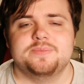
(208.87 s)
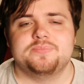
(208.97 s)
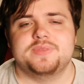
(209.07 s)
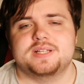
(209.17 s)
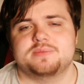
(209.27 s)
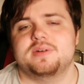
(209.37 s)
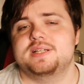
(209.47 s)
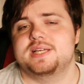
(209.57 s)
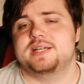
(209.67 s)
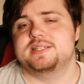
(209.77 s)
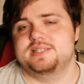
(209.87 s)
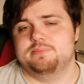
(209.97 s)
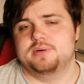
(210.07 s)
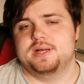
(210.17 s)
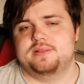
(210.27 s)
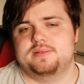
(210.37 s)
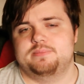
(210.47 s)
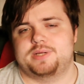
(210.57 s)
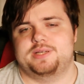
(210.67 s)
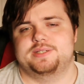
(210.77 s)
that's where I take a deep breath
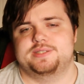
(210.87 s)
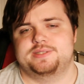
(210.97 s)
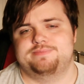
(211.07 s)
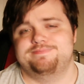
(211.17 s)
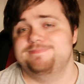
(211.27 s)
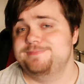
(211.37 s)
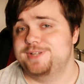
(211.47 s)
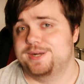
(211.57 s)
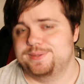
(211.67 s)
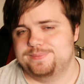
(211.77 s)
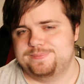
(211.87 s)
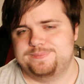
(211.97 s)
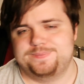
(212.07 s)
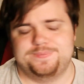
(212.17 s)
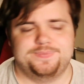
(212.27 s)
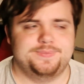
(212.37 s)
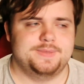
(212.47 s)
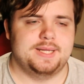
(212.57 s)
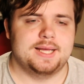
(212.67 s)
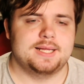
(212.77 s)
because no,
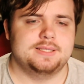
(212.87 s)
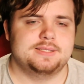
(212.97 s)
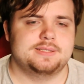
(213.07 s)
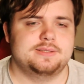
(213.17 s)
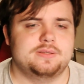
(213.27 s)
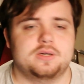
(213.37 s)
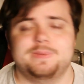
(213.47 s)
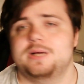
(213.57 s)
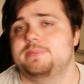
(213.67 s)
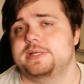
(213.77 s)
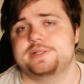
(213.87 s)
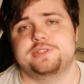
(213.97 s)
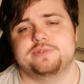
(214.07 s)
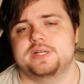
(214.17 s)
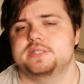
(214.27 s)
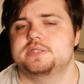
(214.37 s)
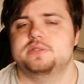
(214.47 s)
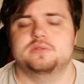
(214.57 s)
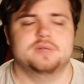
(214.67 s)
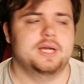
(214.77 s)
it's not about being stressed
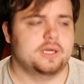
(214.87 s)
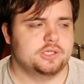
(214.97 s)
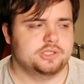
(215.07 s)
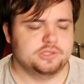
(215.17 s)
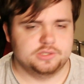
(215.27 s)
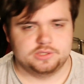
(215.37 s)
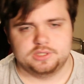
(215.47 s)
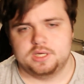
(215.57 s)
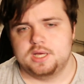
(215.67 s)
or anxious.